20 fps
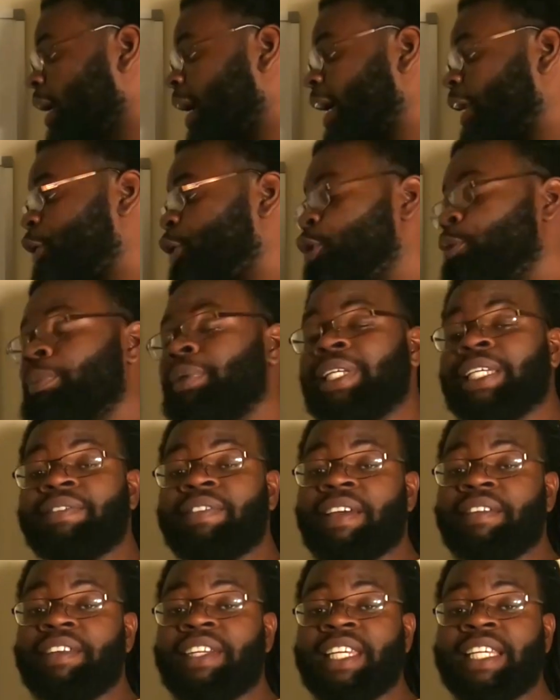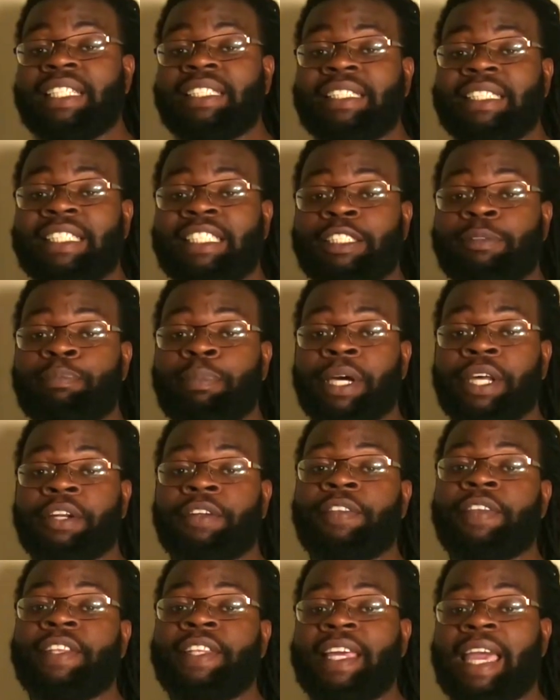I do believe that Disney is
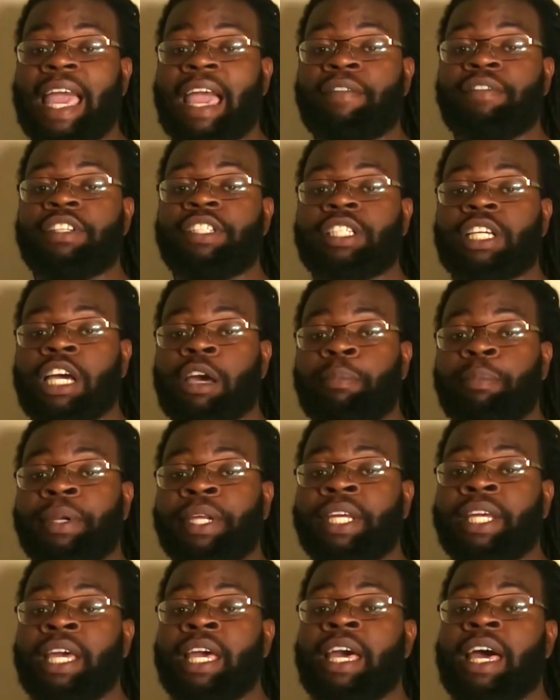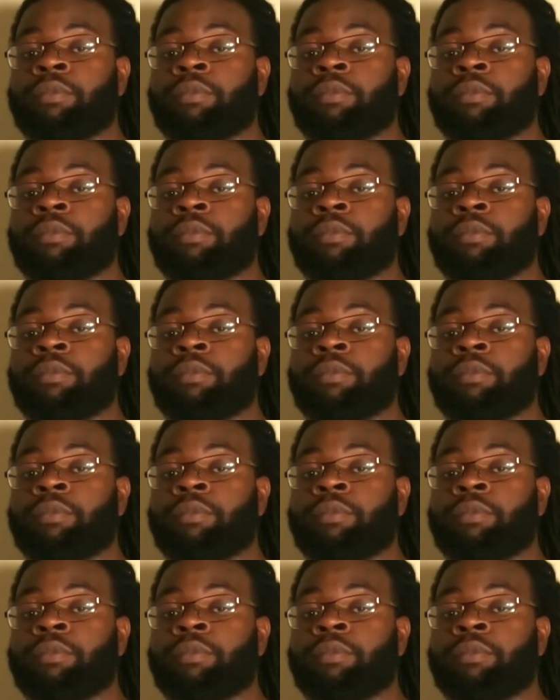better than the average company.